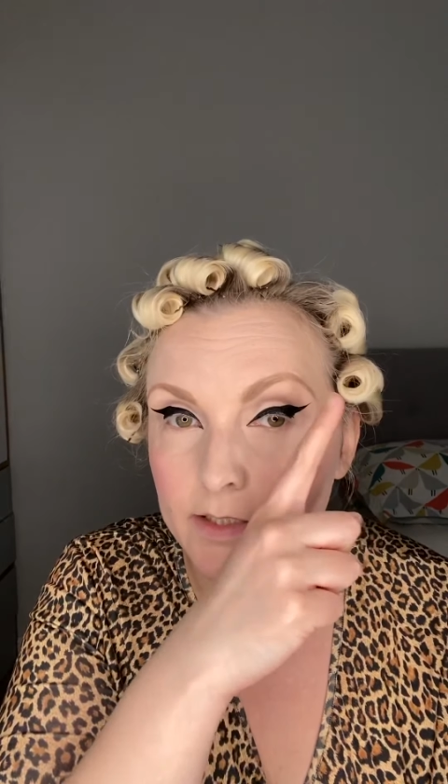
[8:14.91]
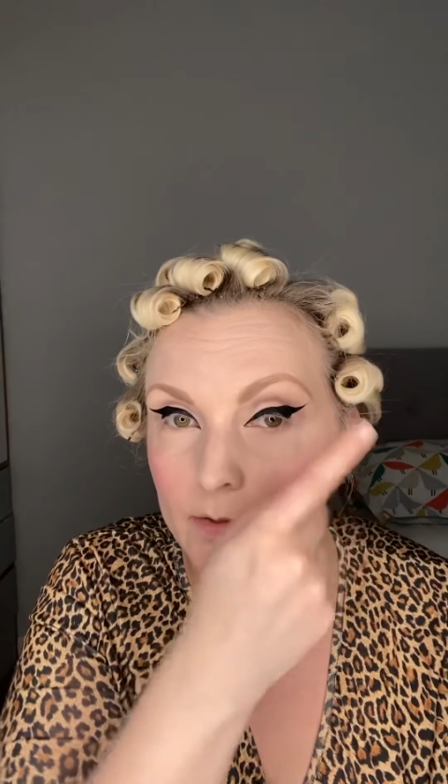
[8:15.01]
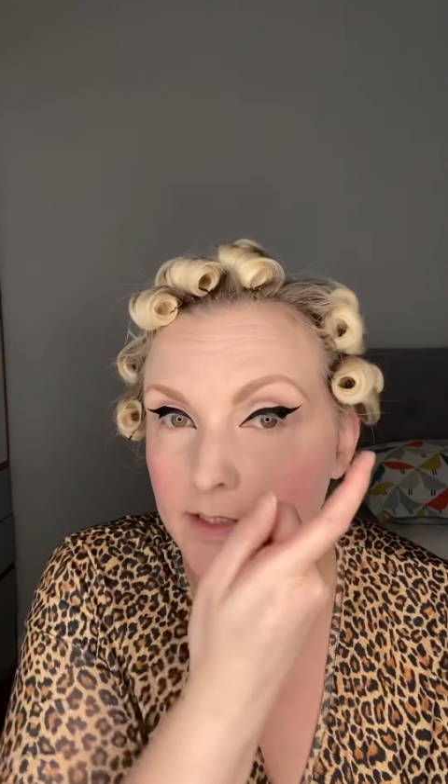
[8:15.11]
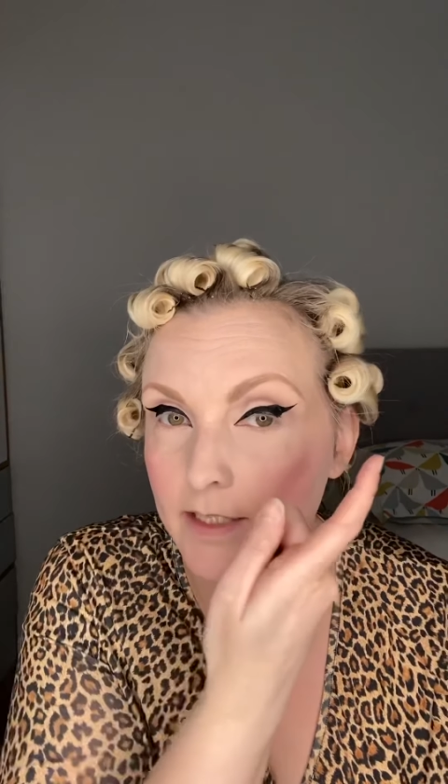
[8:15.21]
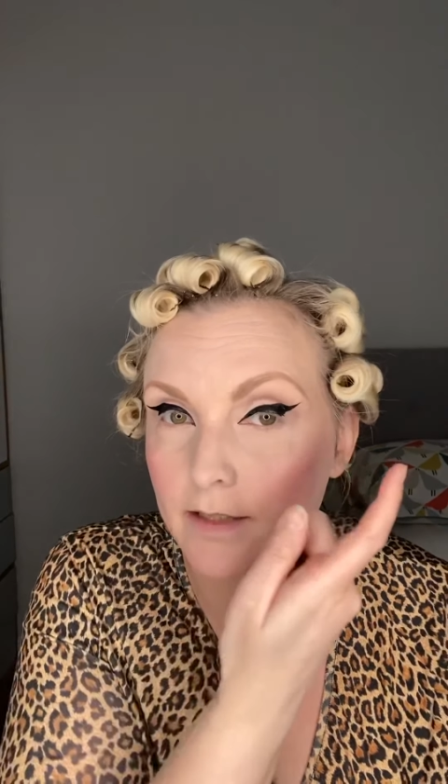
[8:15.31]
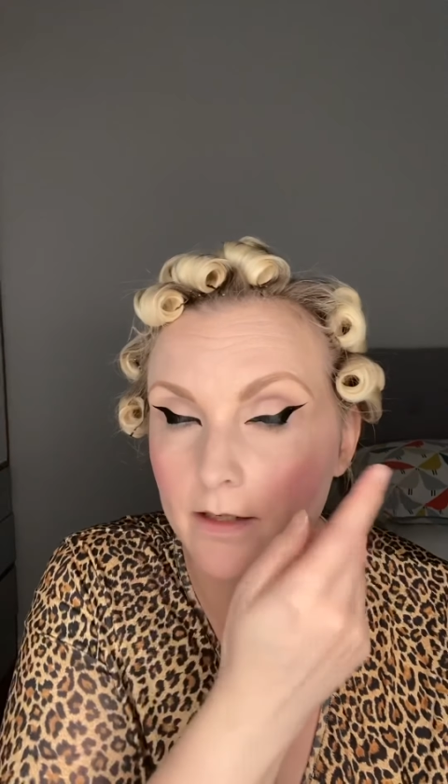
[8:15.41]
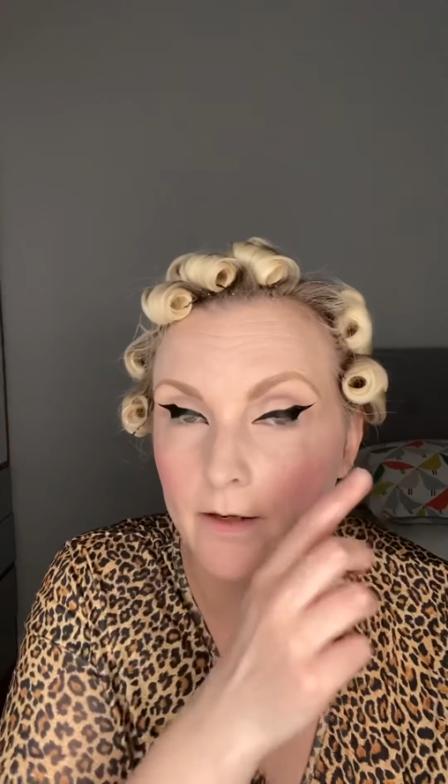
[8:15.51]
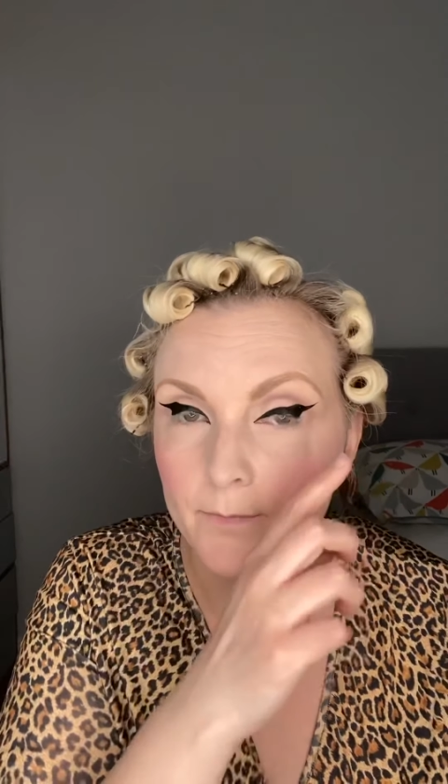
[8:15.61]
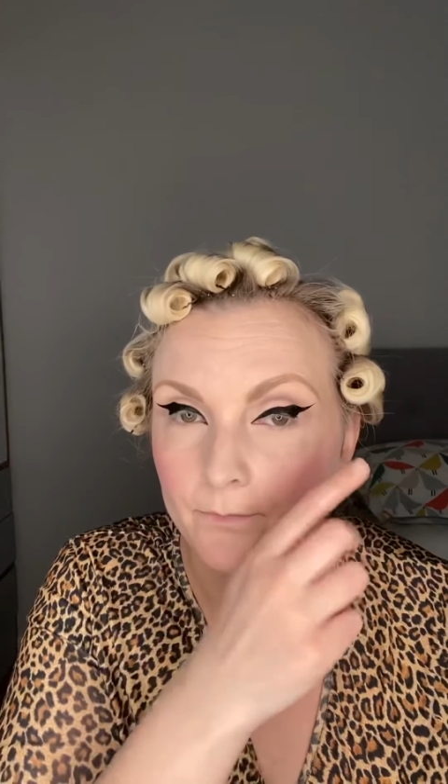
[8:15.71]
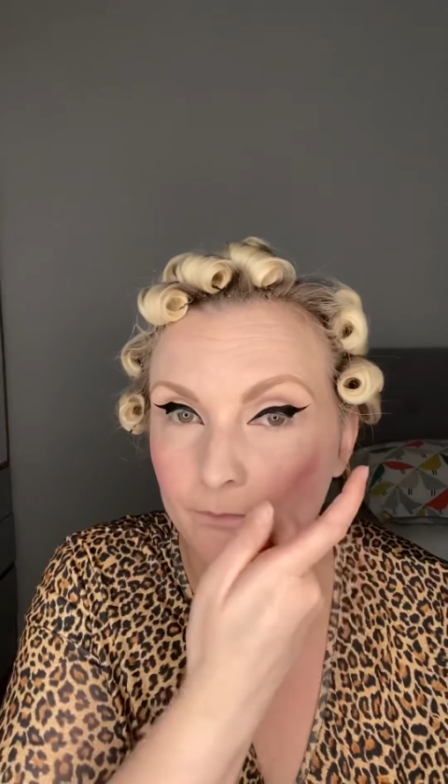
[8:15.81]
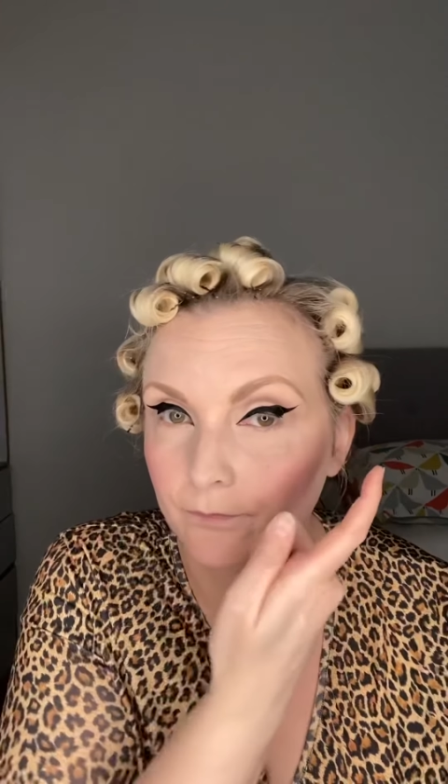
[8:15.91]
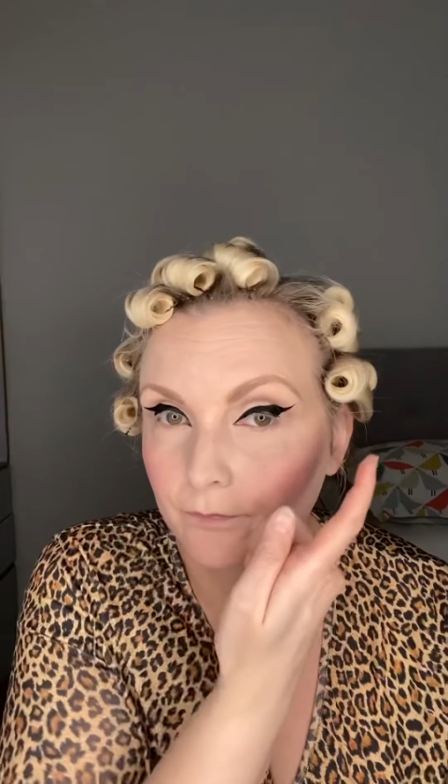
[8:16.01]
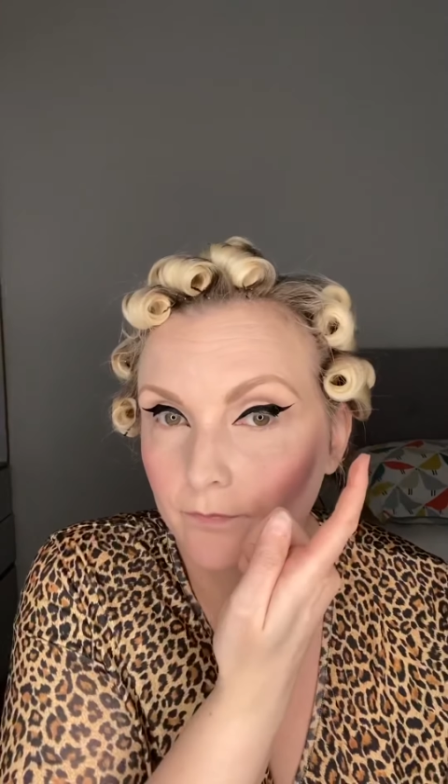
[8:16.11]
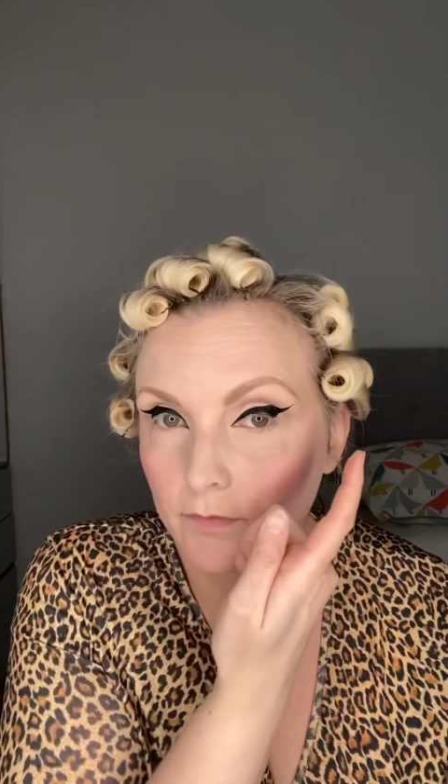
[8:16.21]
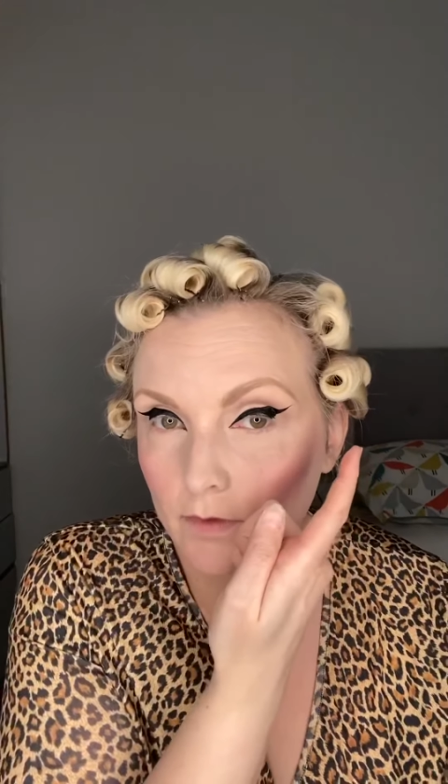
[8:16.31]
So it's either
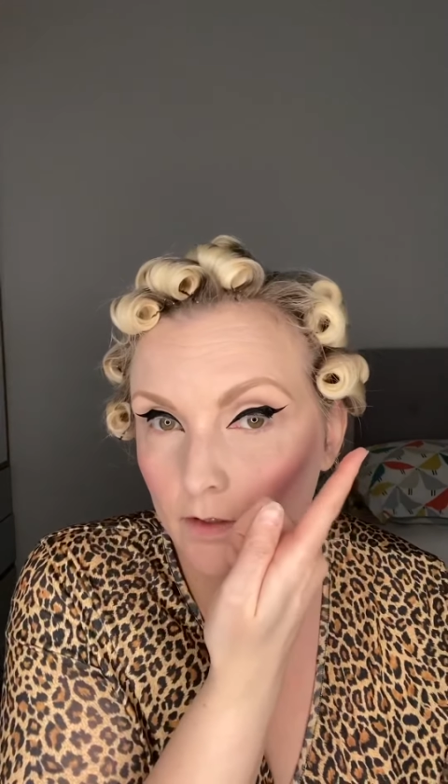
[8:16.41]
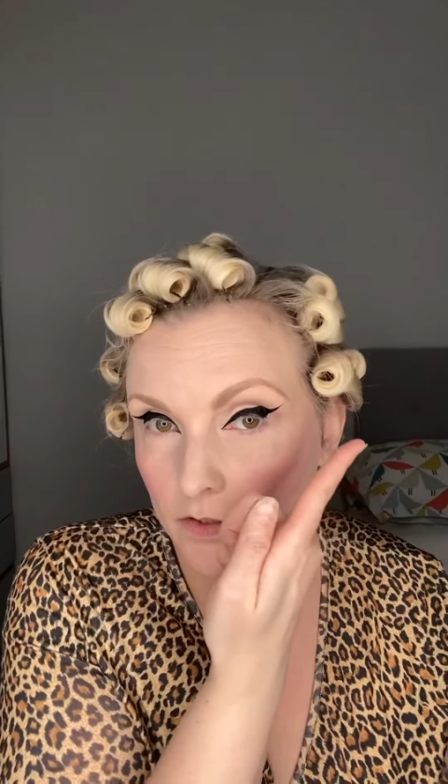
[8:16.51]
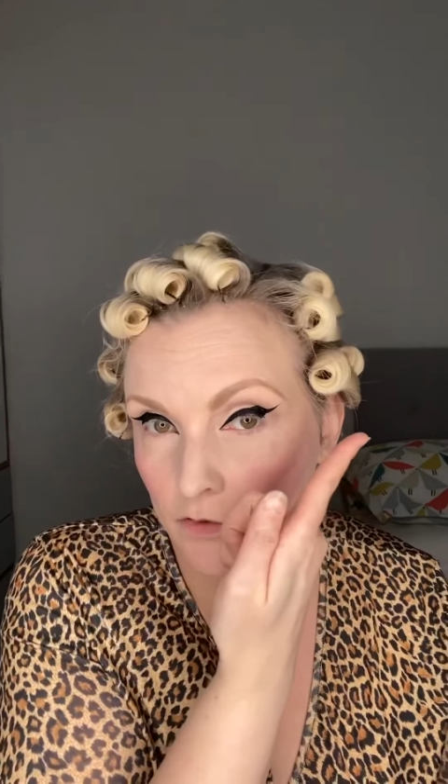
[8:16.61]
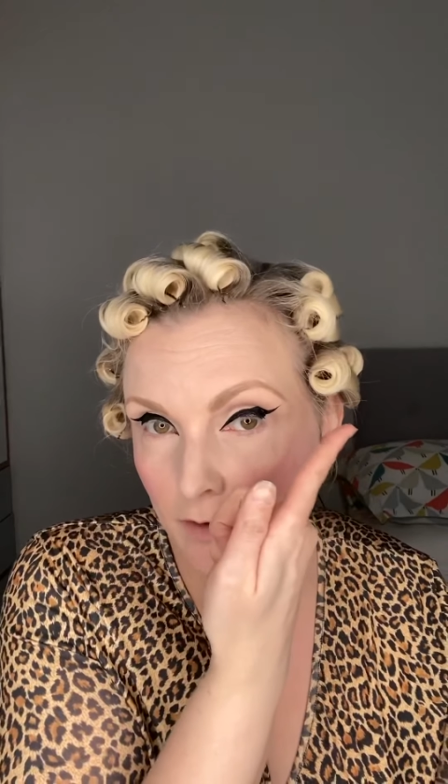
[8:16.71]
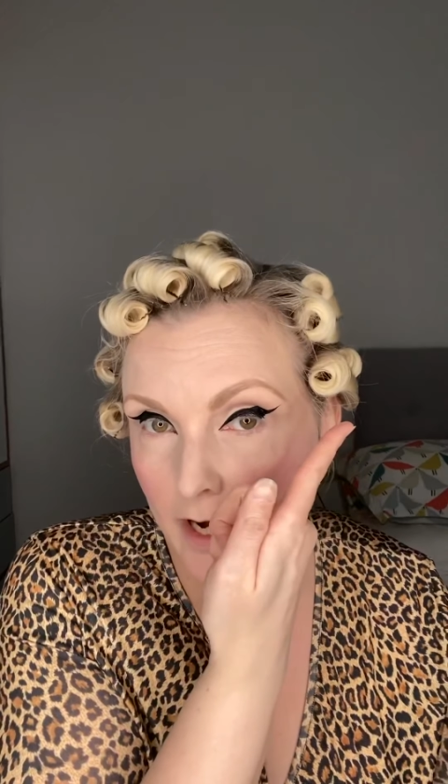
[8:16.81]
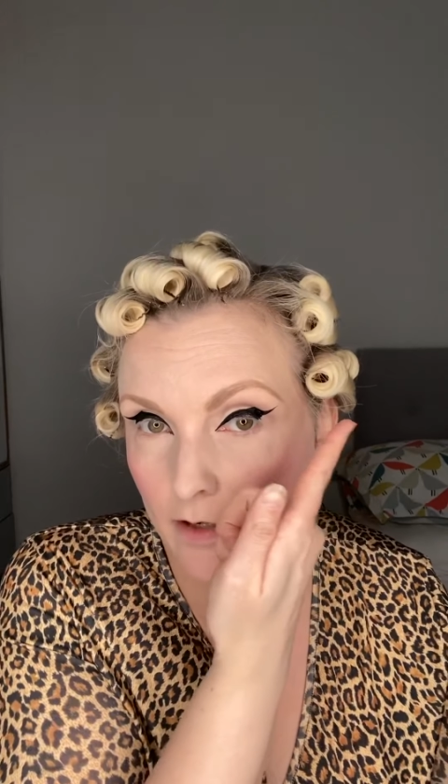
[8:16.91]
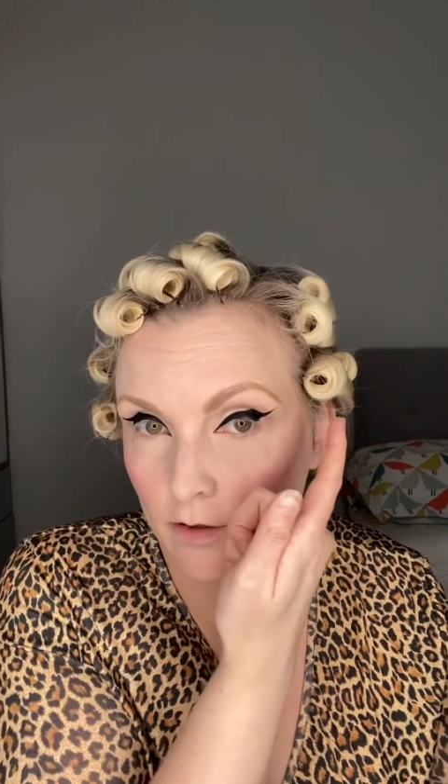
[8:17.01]
straight